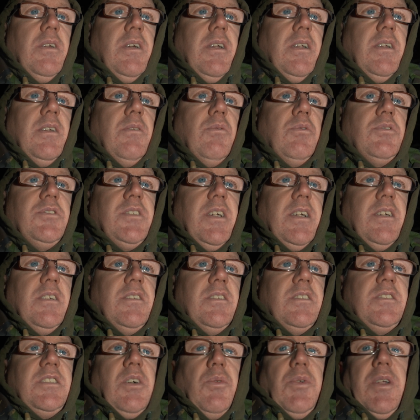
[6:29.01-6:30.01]
and
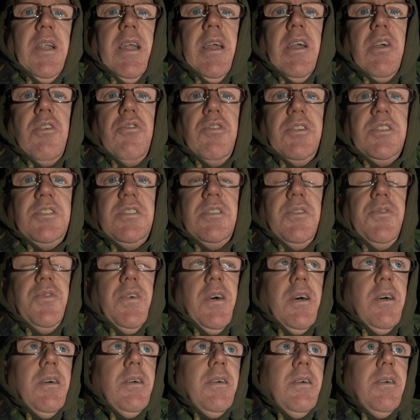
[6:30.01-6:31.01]
it sounded like
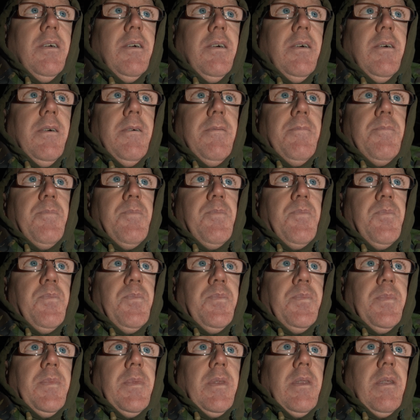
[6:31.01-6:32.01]
Christopher,
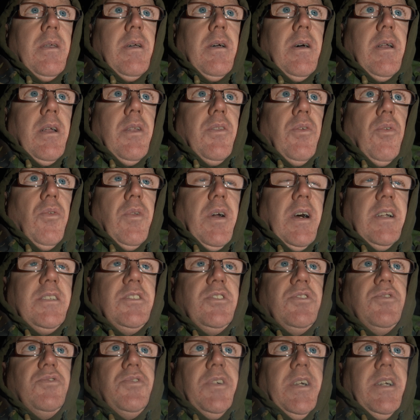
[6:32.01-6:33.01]
and I thought, that's
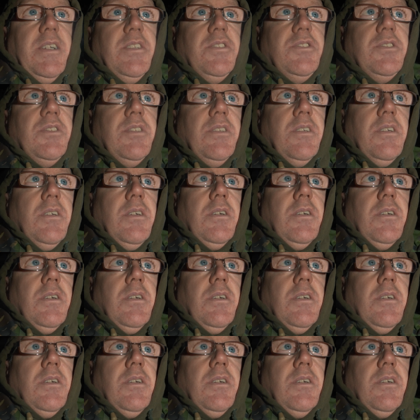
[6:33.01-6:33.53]
strange.